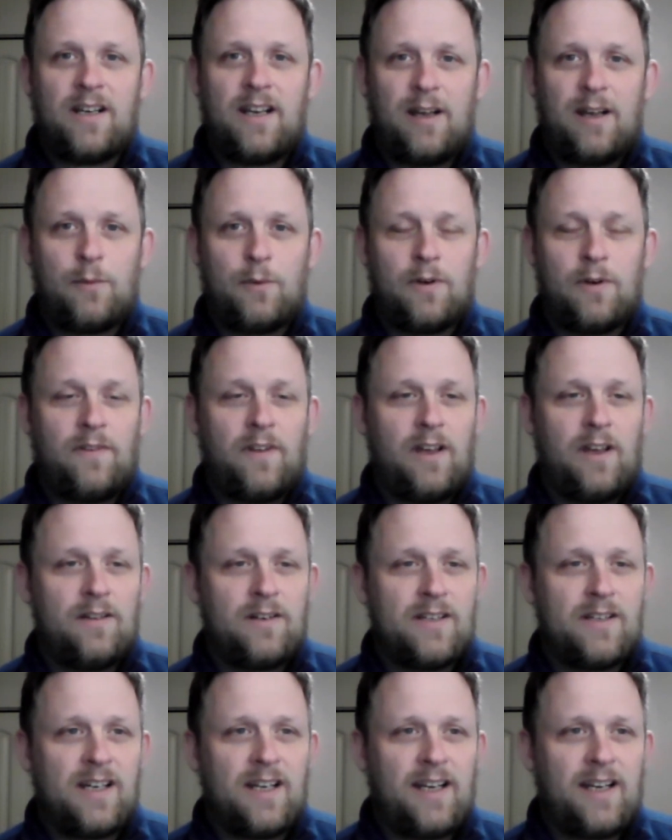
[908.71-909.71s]
You can get one of the
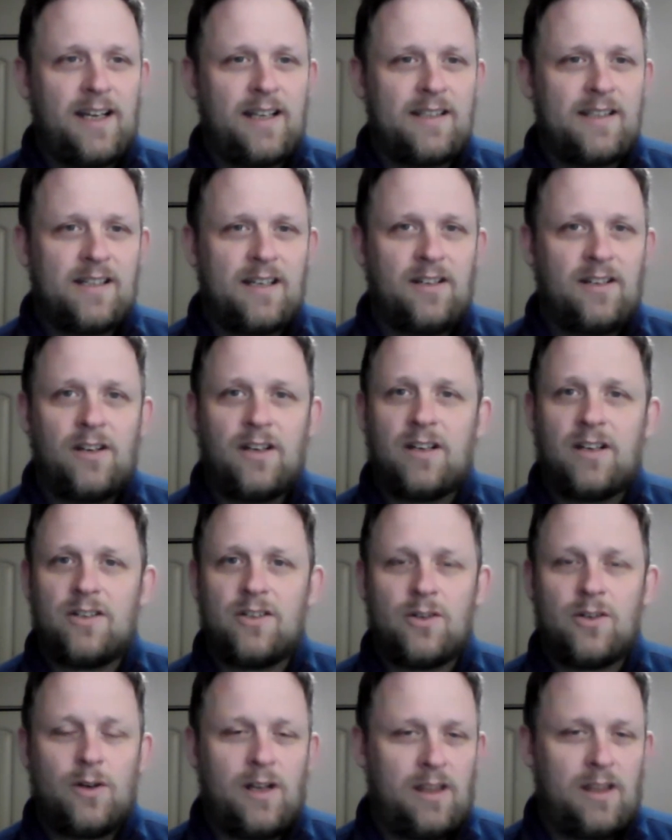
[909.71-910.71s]
other tickets and you
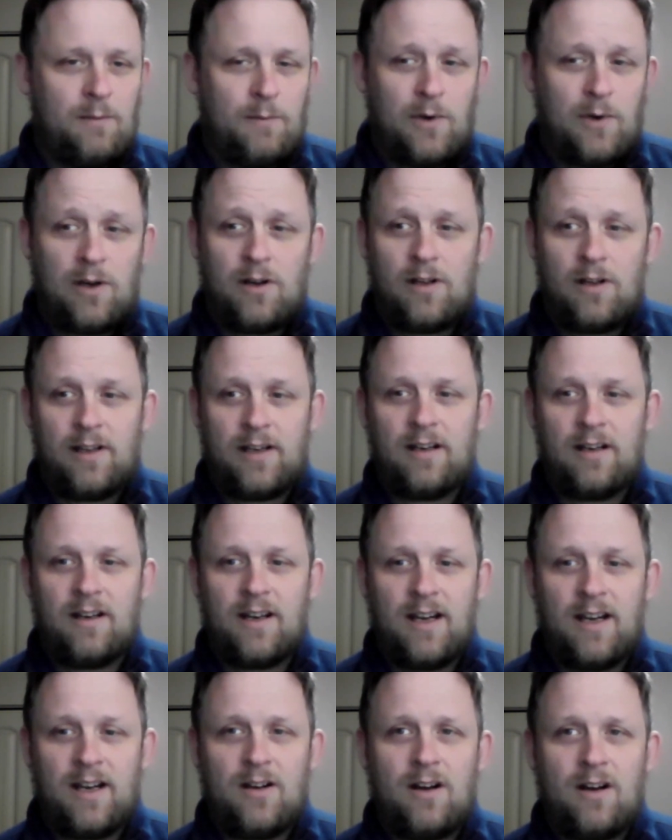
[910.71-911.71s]
can join them all
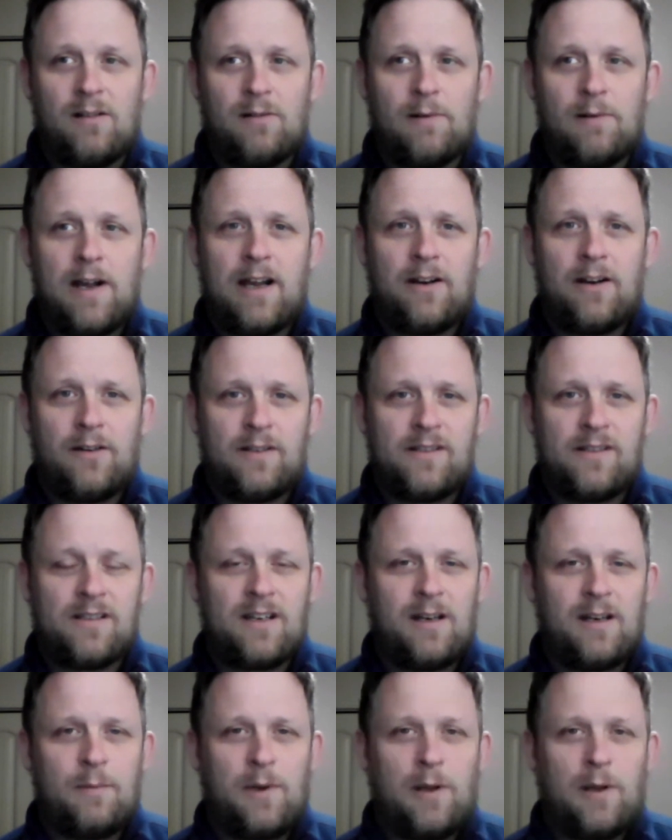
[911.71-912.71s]
in Colorado.
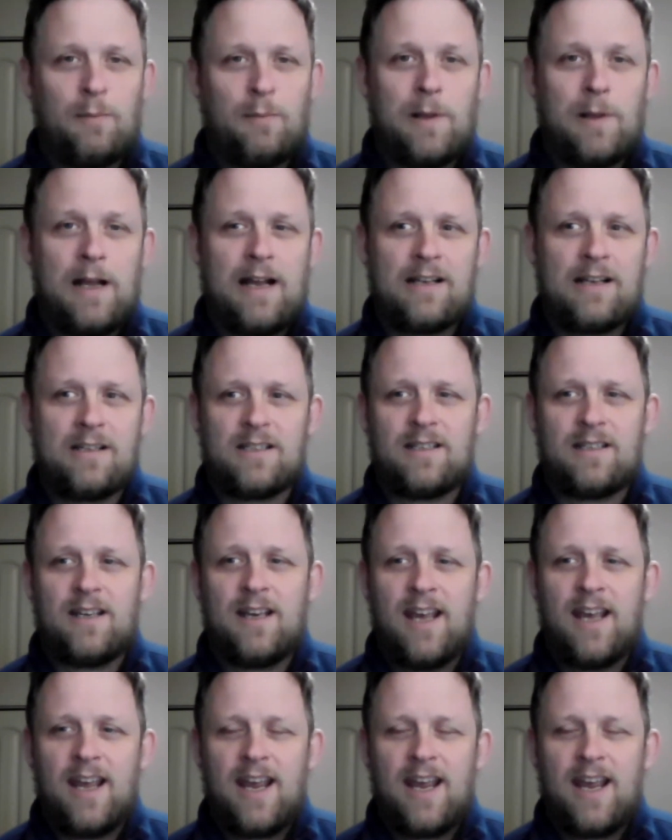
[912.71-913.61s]
It's going to be a blast.